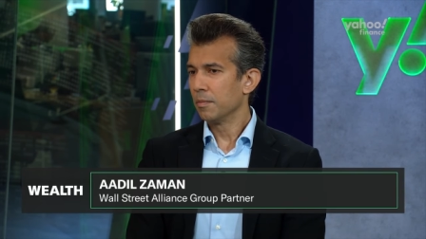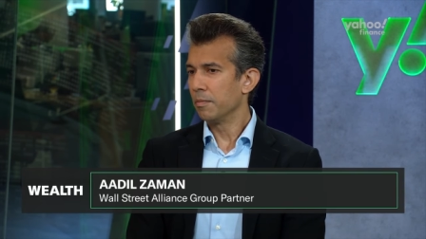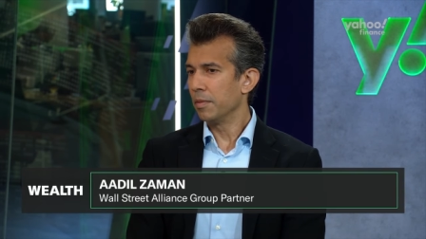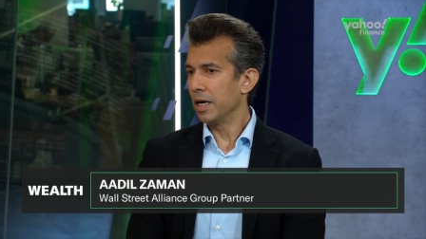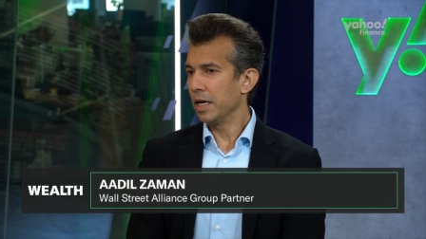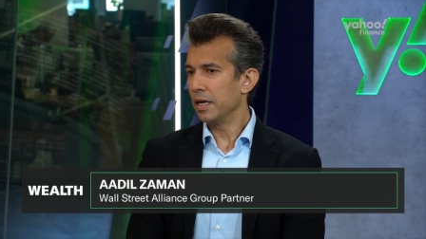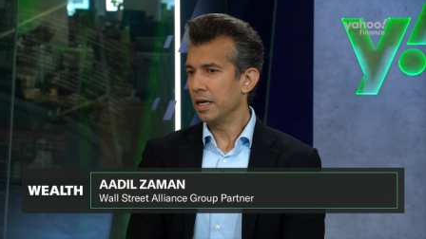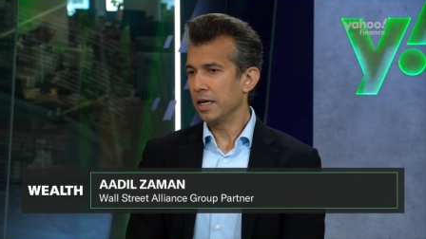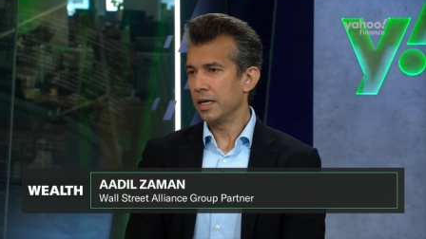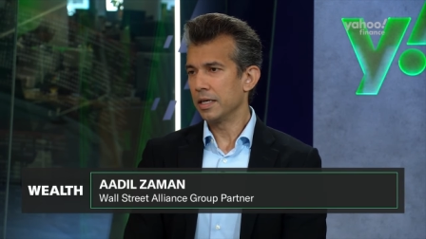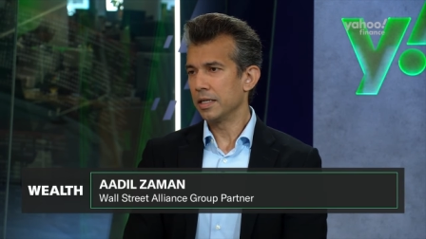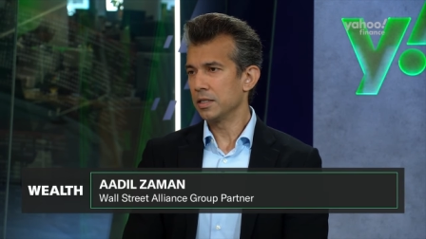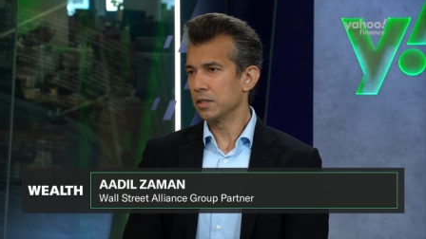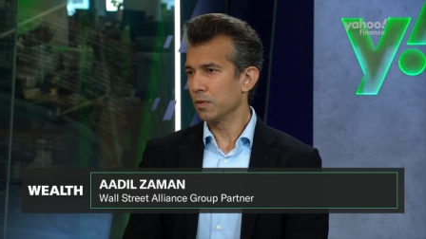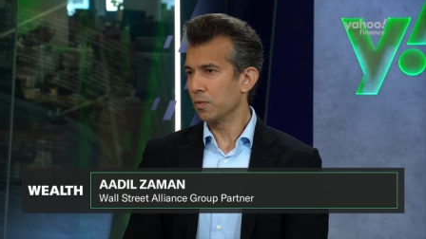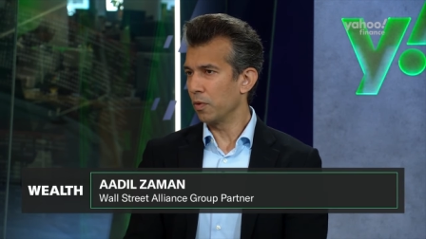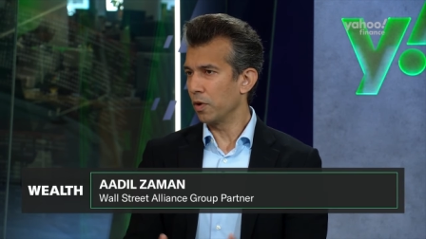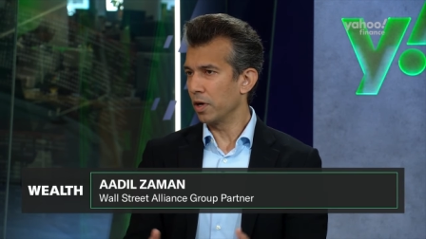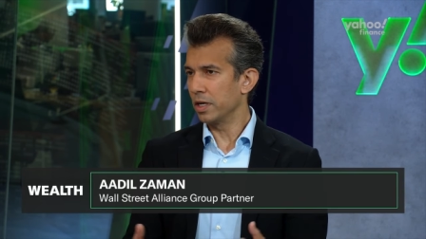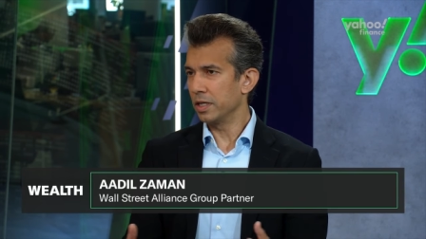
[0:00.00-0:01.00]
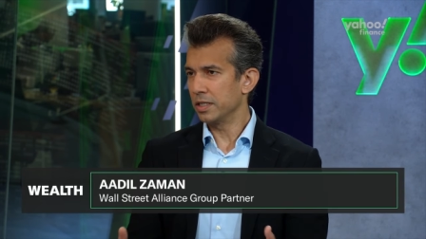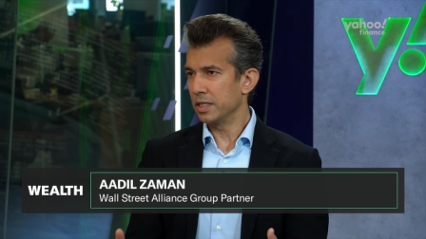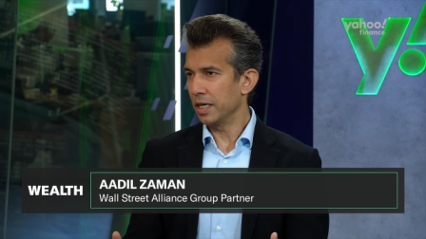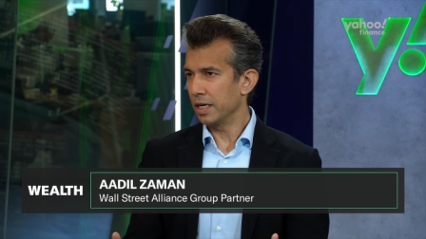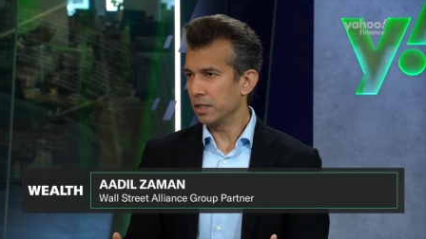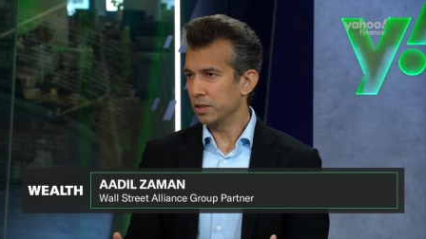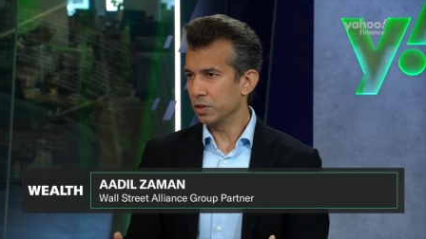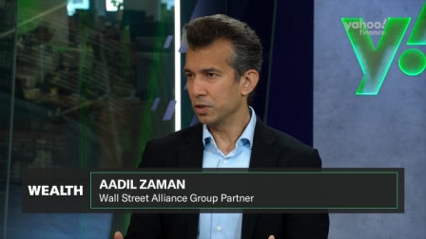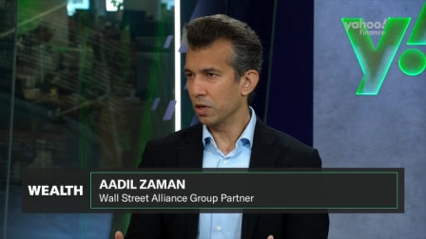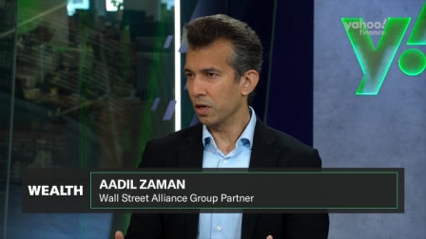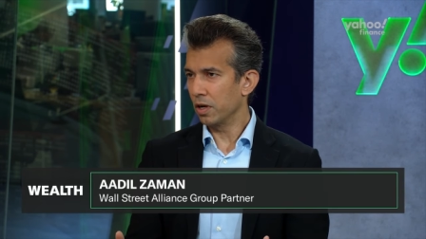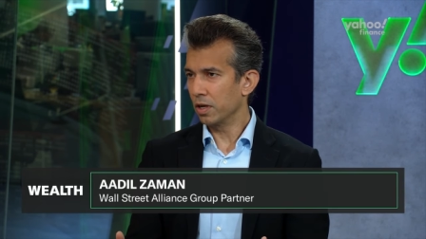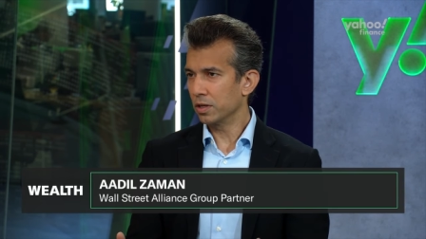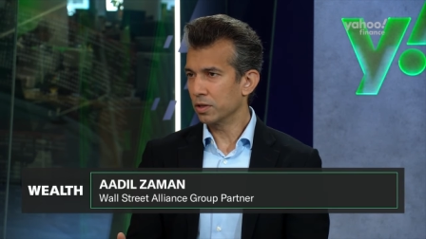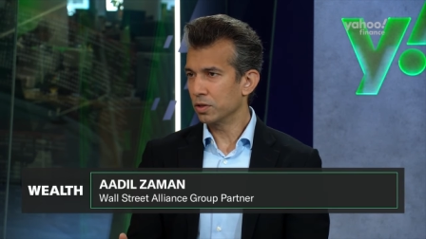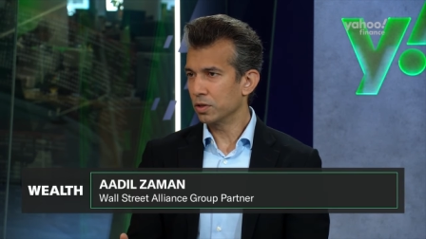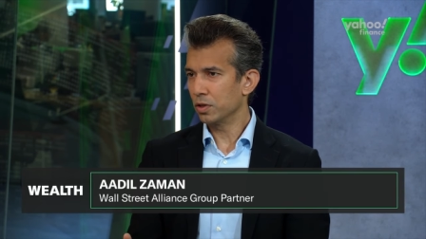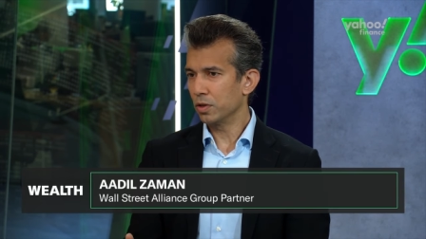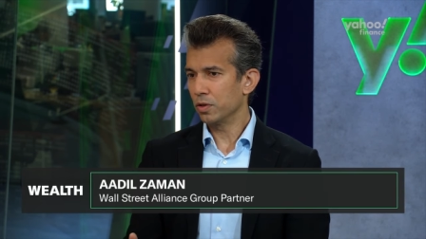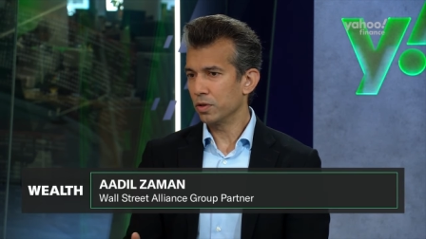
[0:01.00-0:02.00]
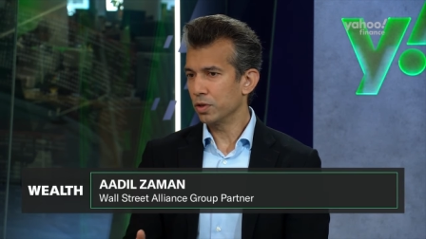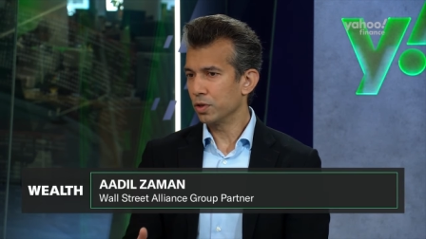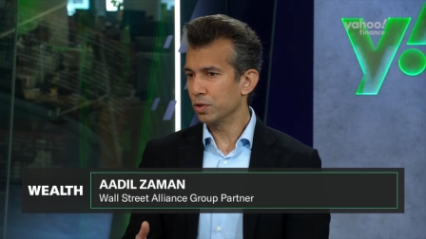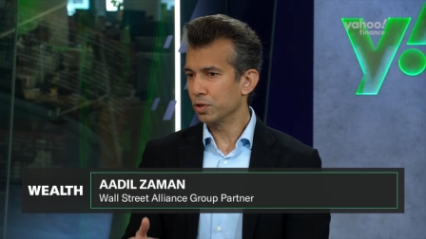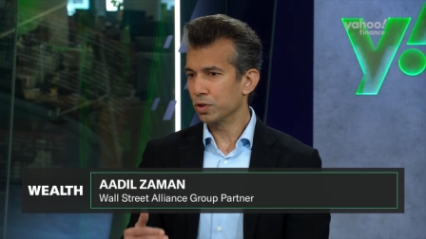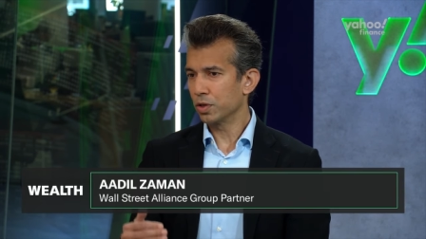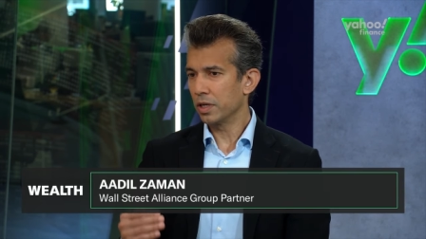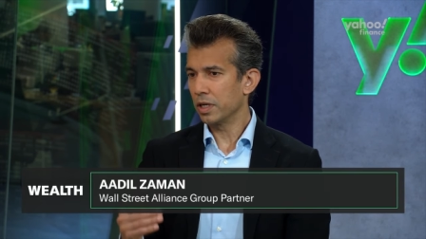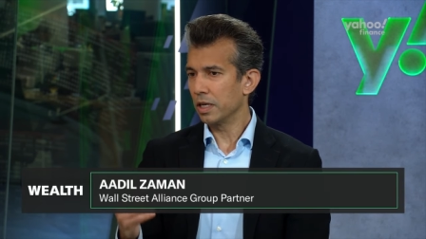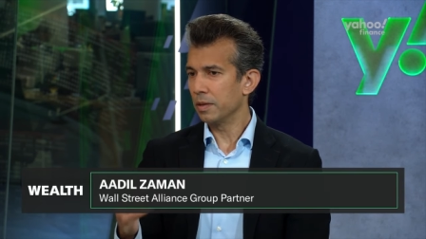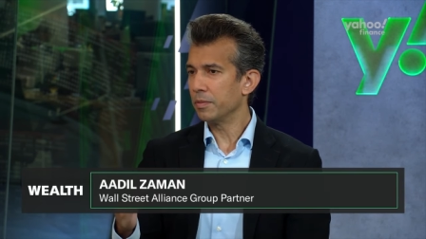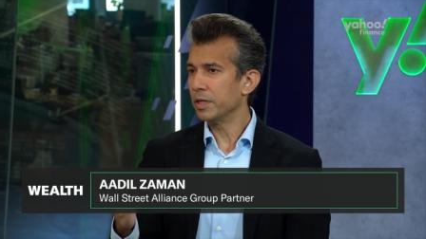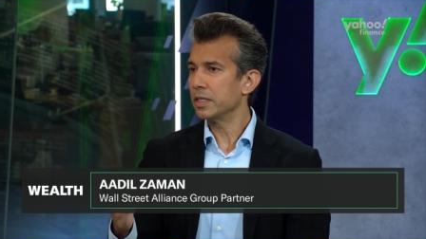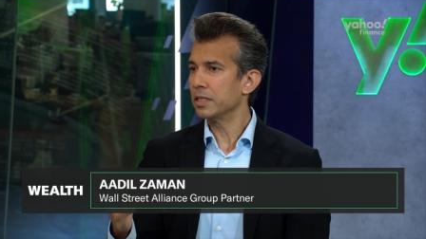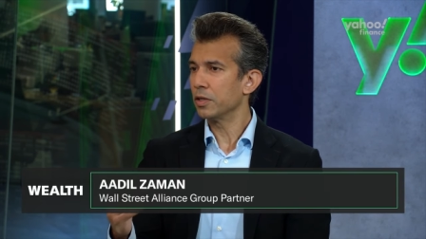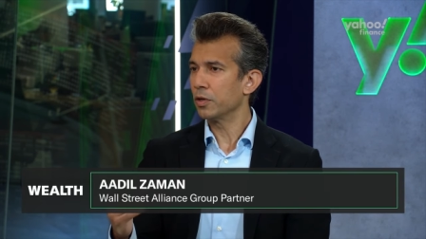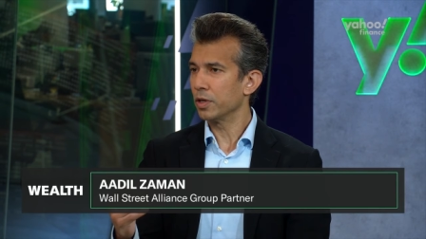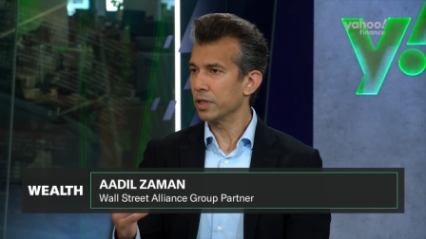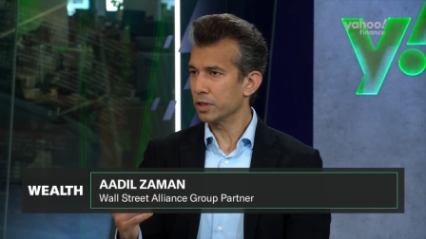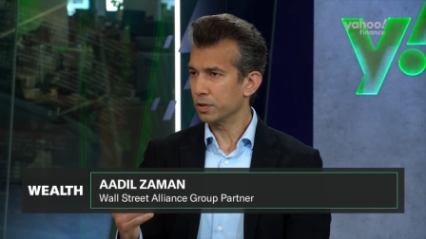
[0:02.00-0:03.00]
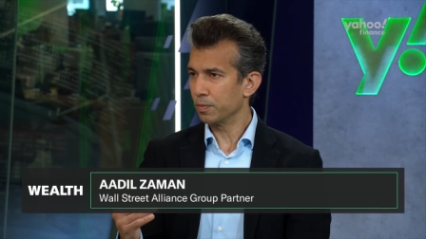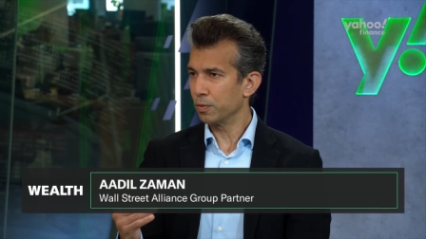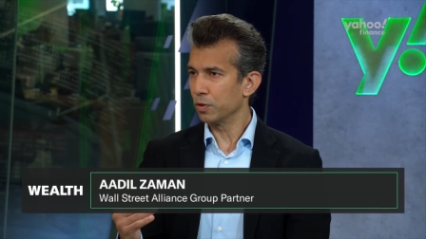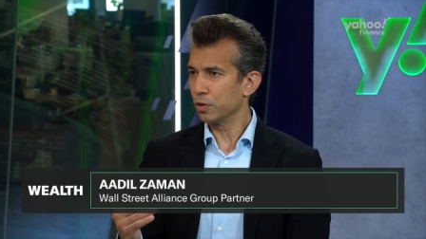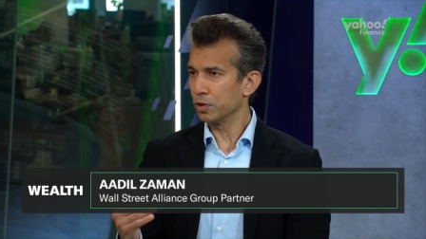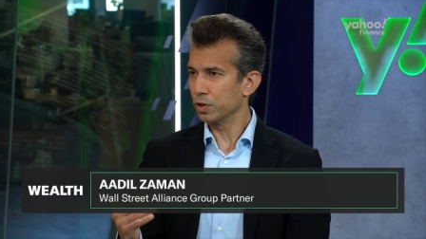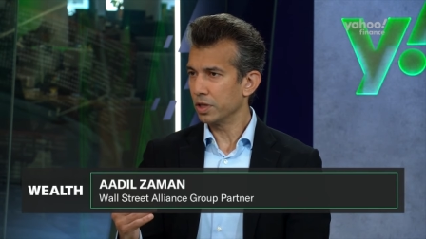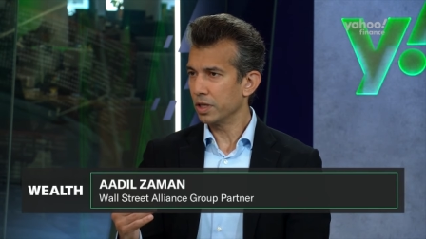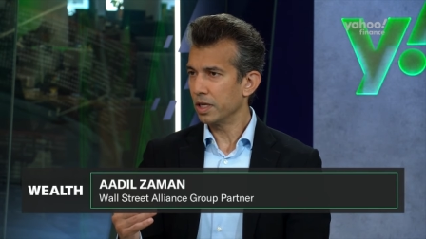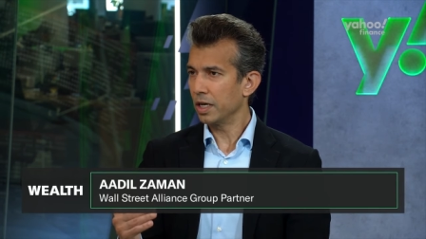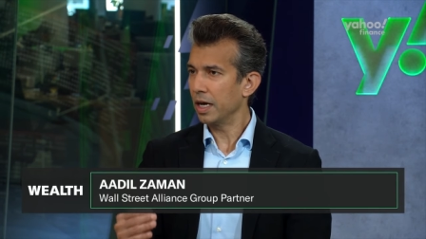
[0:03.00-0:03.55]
But it is a volatile stock, so you should limit your exposure